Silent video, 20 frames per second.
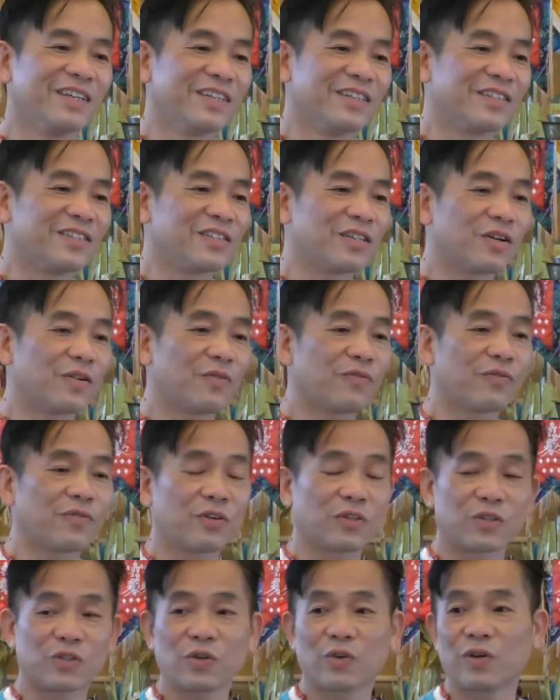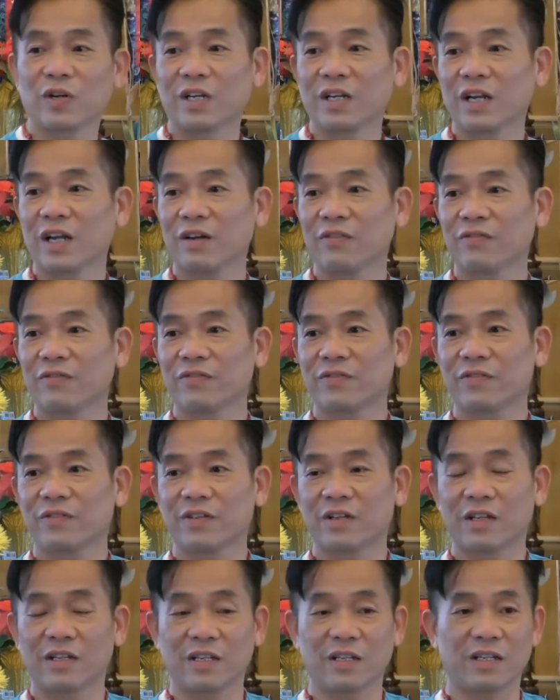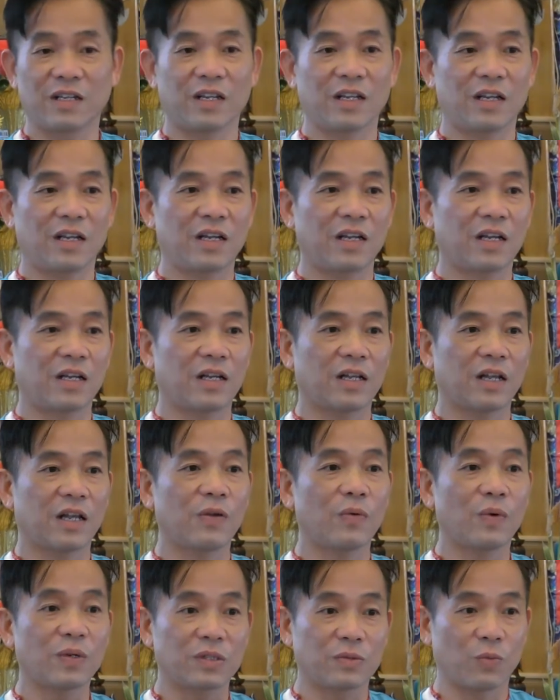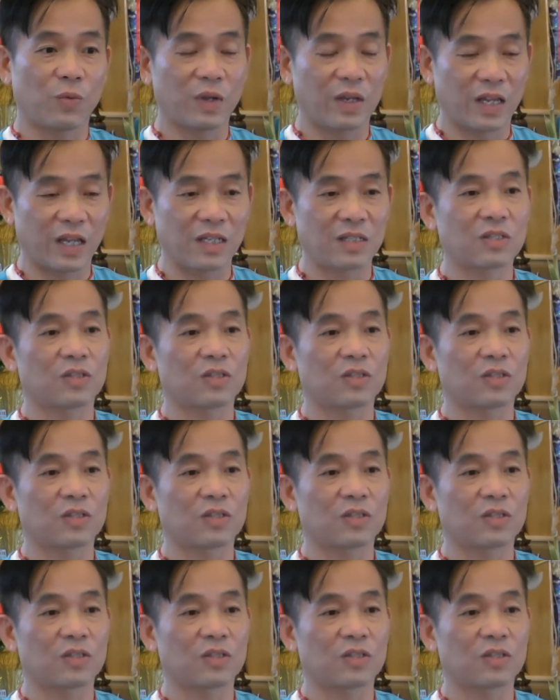So for sure enough, then it was weekend.